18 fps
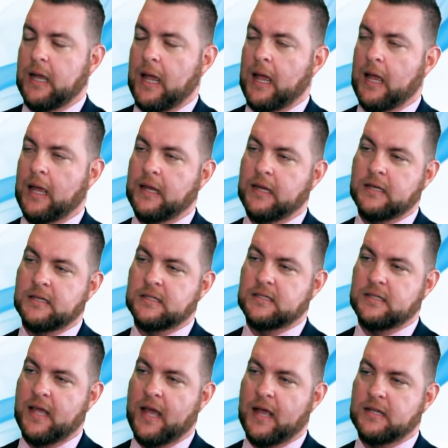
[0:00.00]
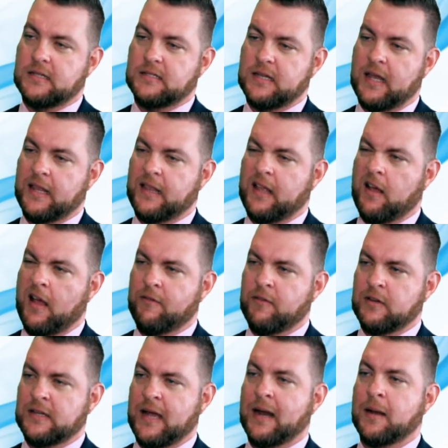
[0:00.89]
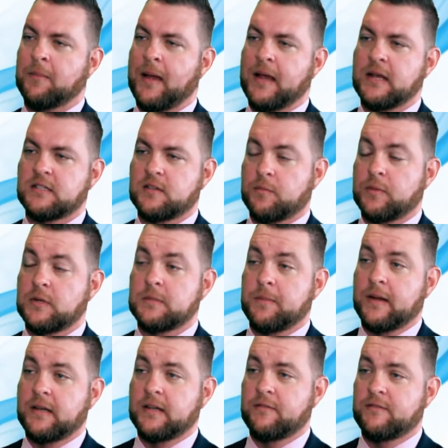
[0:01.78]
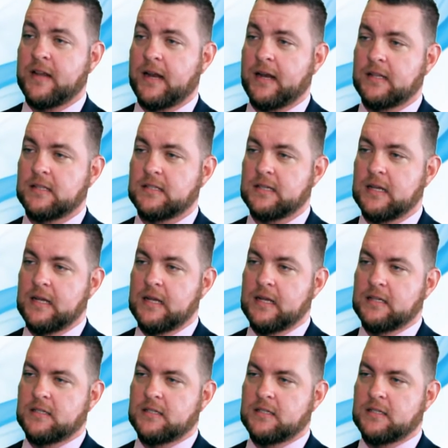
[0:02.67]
uh, is that uh, they'll have a database of prospective tenants.